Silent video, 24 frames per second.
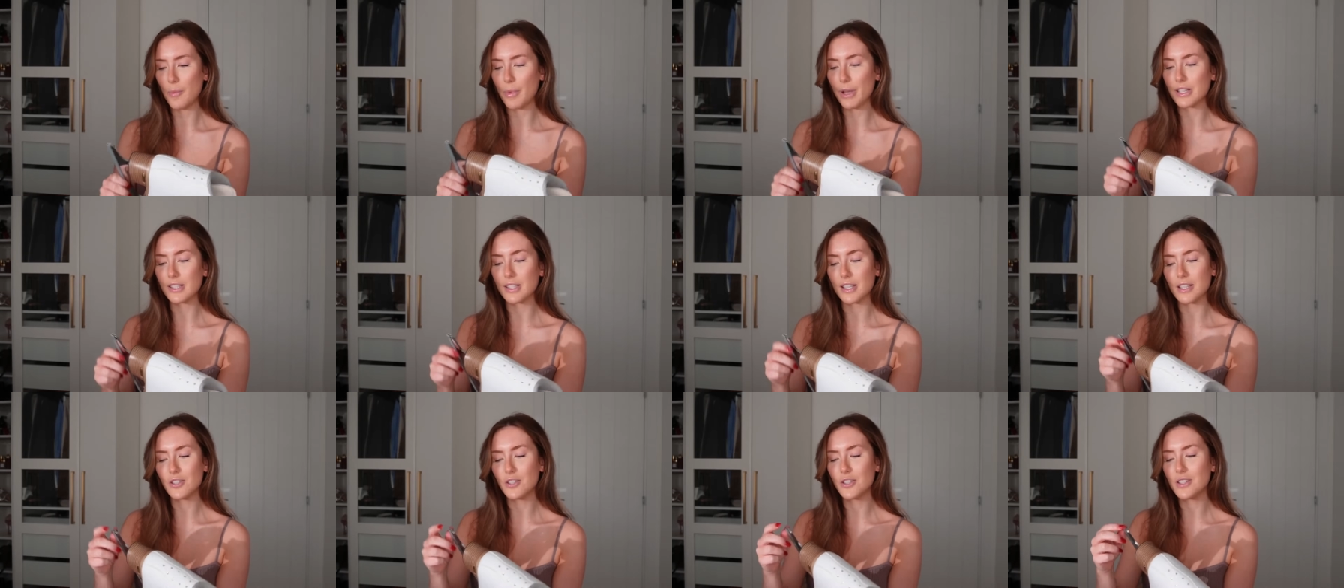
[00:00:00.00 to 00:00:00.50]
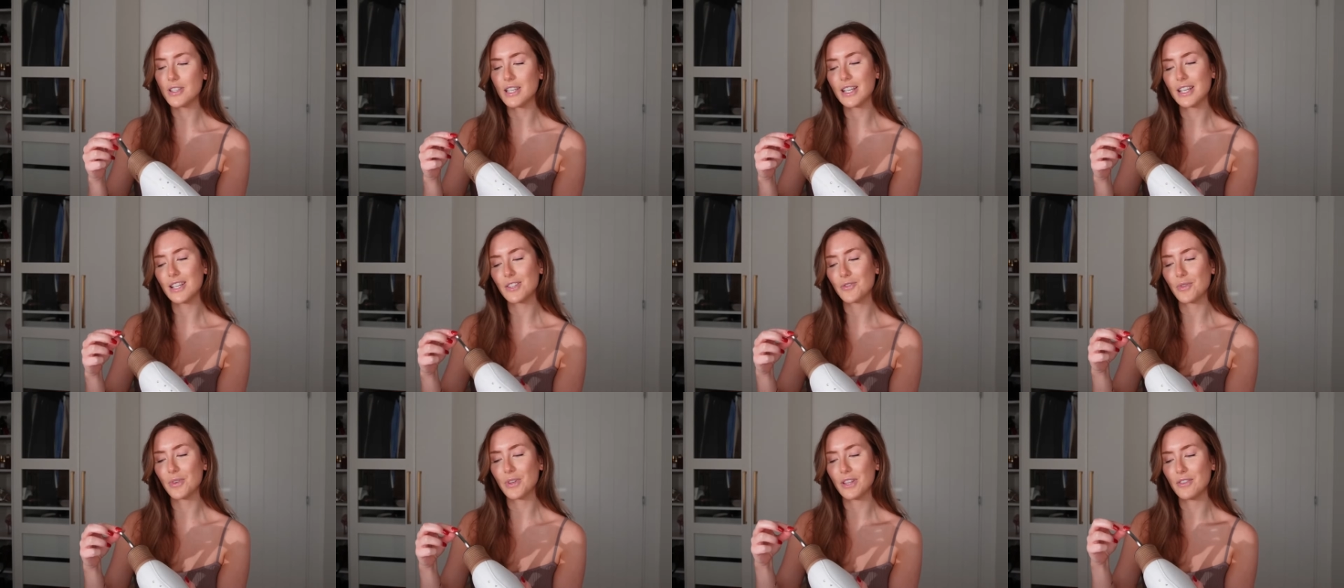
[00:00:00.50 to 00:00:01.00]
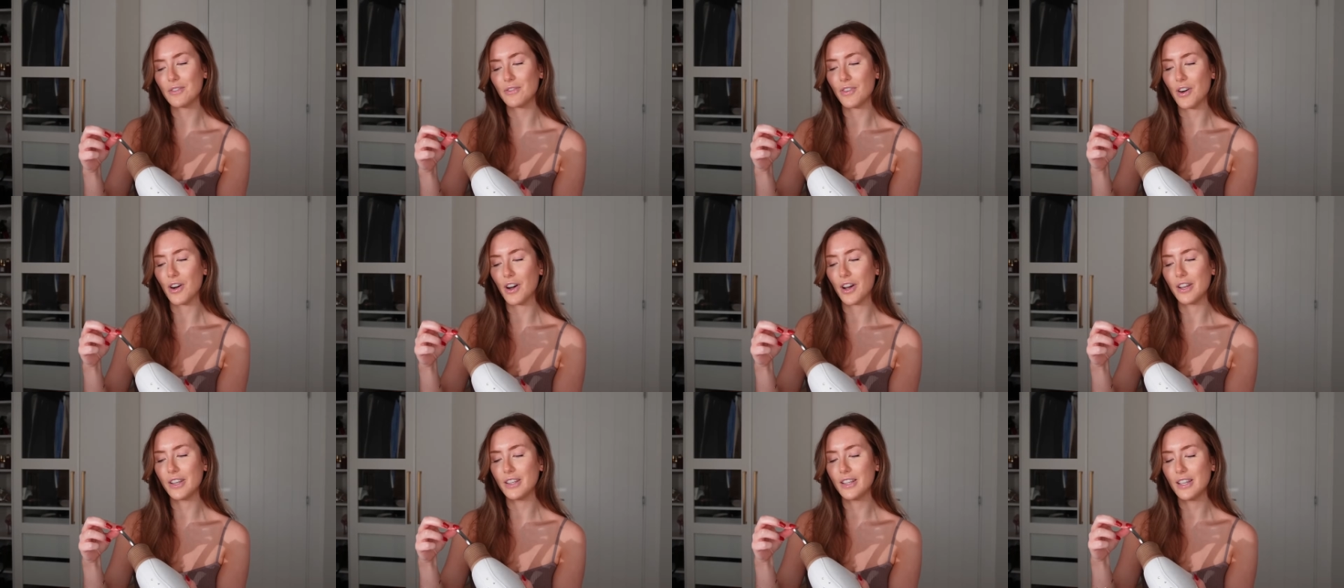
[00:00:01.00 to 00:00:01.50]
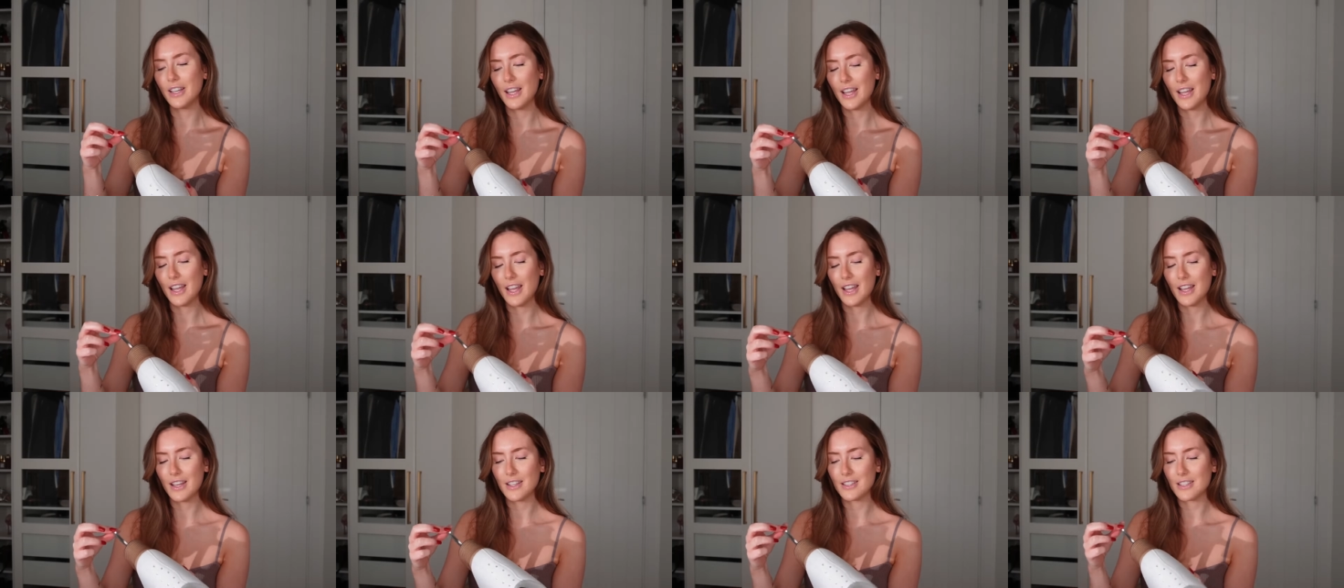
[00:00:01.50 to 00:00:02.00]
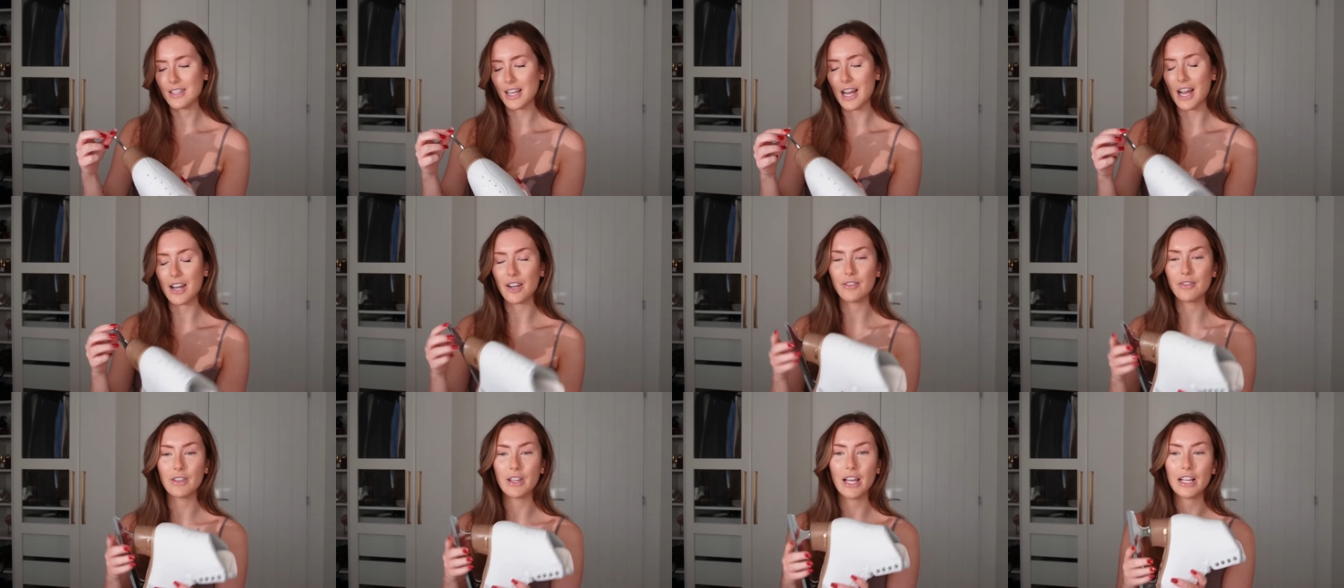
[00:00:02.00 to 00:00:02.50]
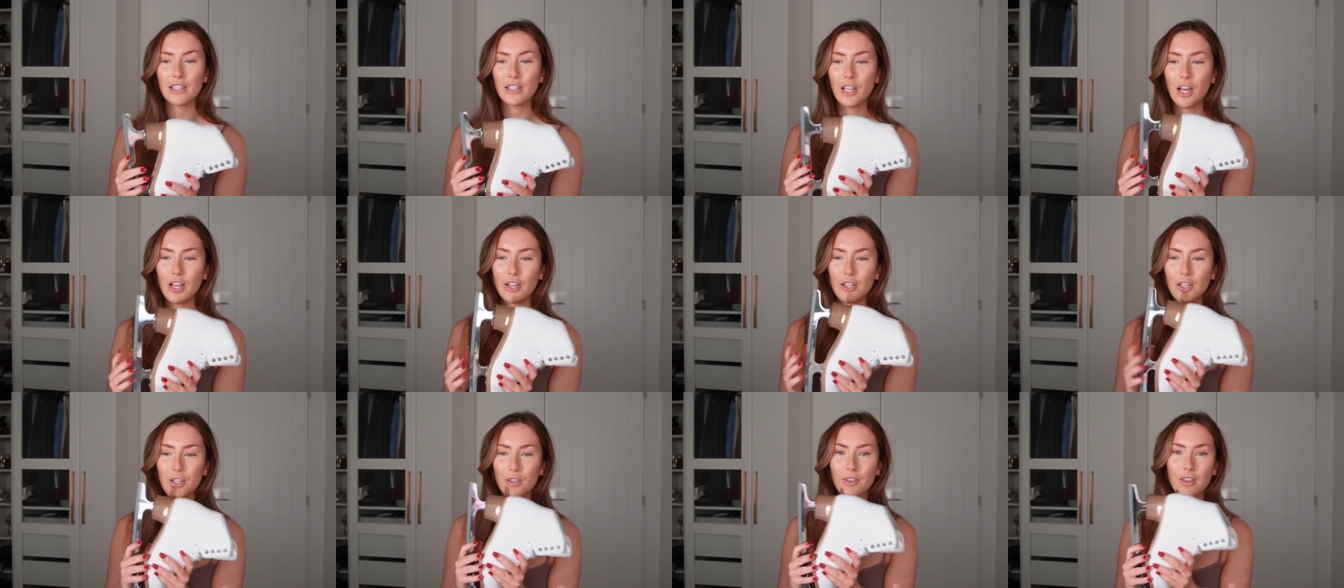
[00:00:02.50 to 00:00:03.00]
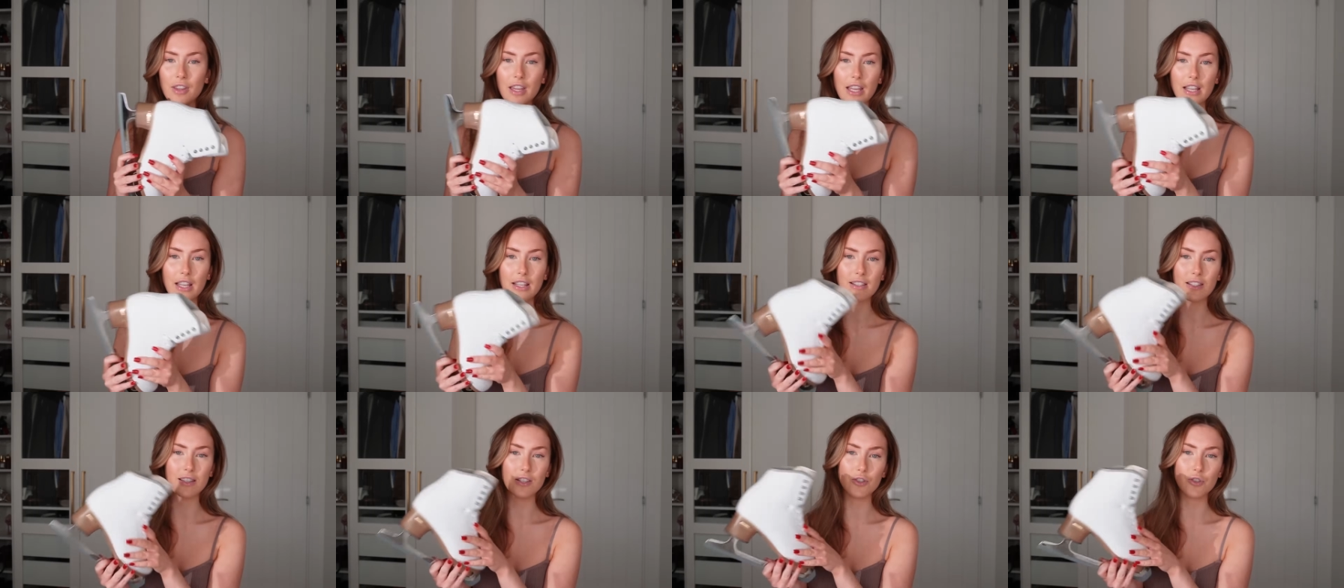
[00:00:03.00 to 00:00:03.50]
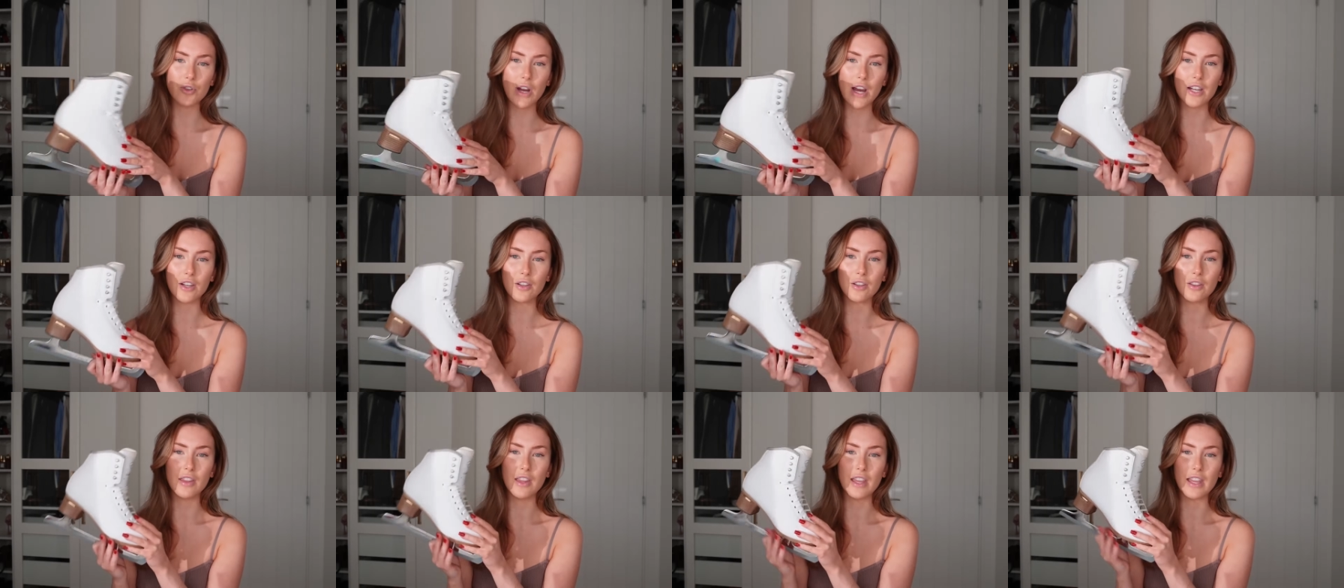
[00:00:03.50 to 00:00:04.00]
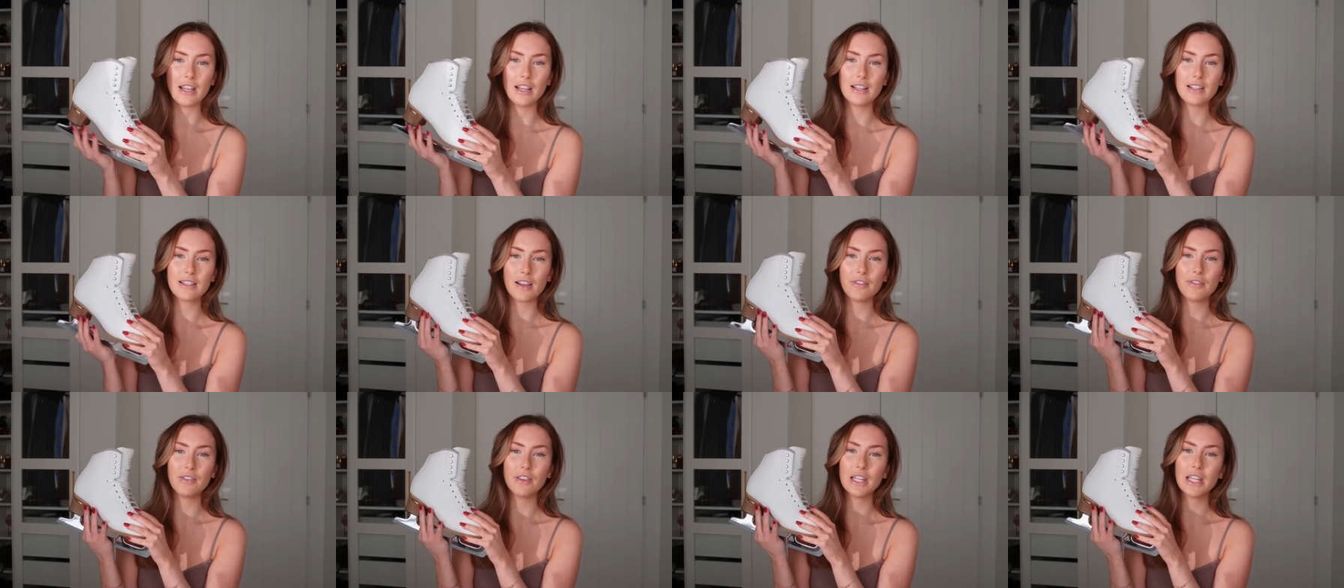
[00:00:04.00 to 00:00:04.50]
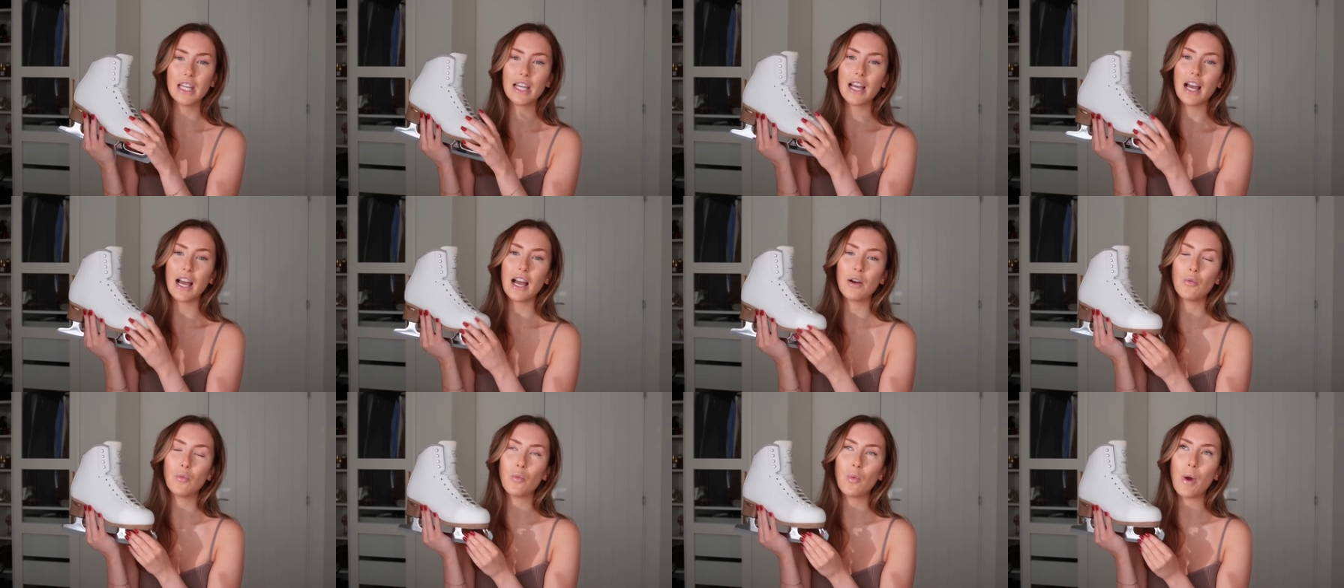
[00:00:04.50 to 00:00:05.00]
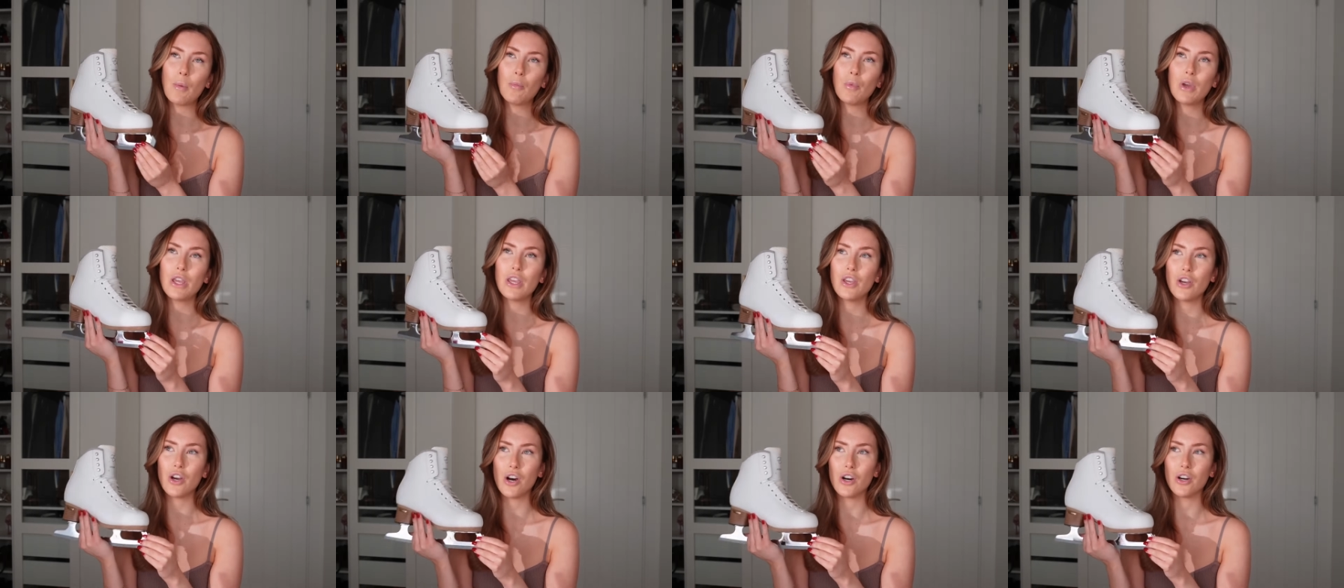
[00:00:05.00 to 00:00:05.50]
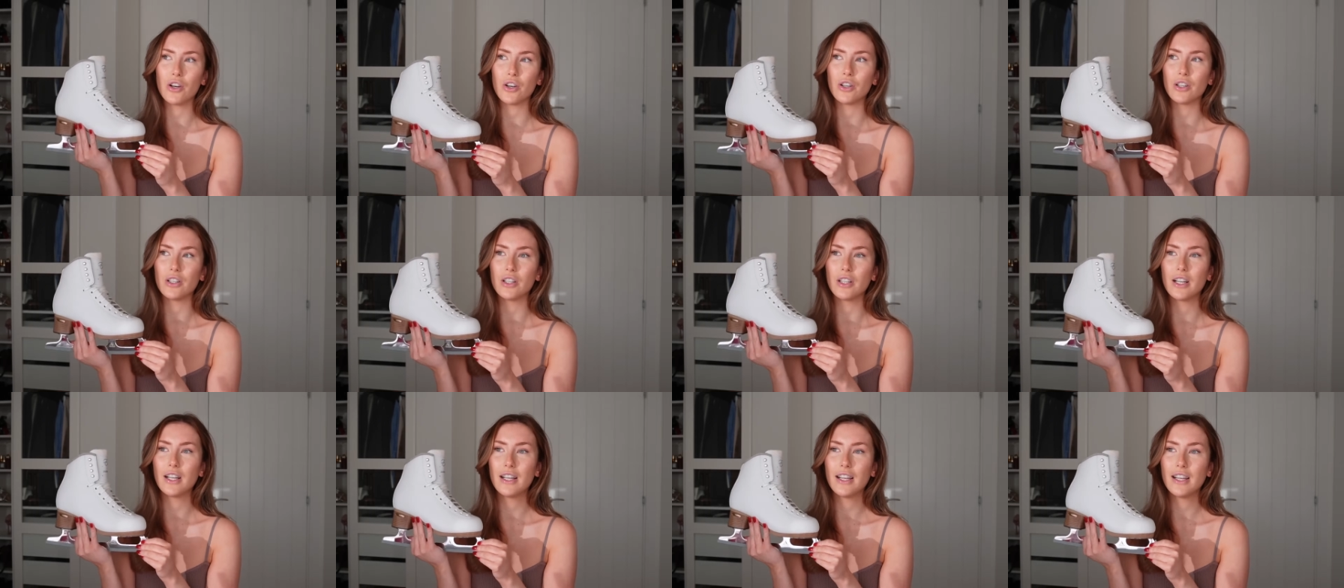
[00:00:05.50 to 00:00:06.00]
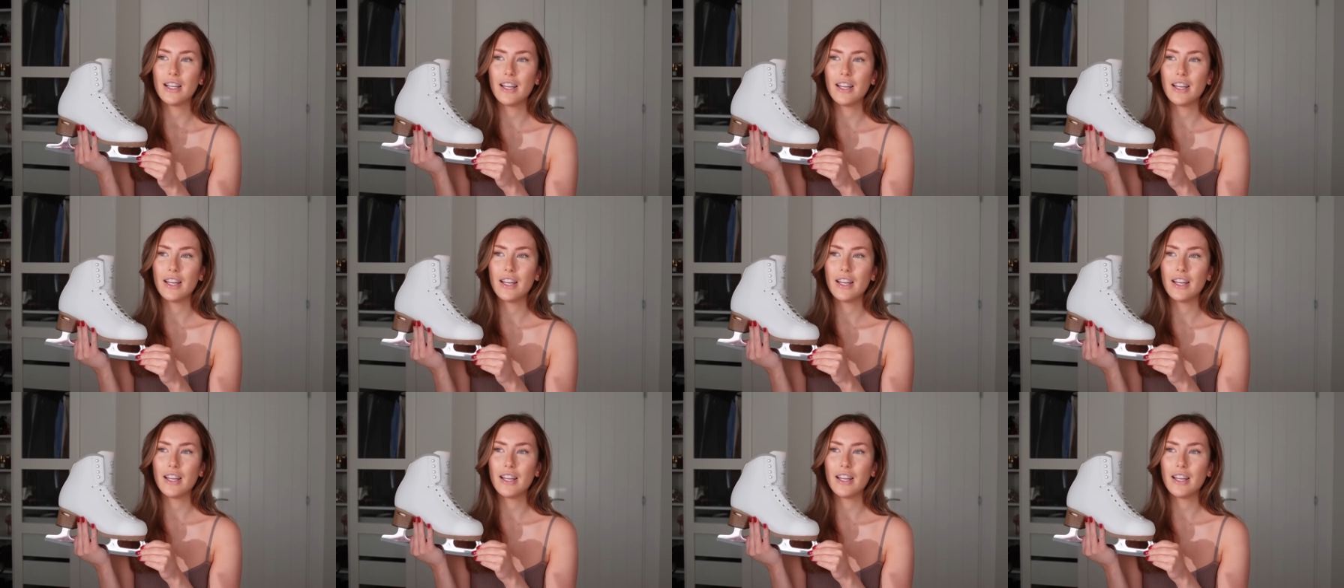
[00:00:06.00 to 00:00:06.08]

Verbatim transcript: because I just think it's really fun to kind of like learn new things and try new things. I feel like when we're young,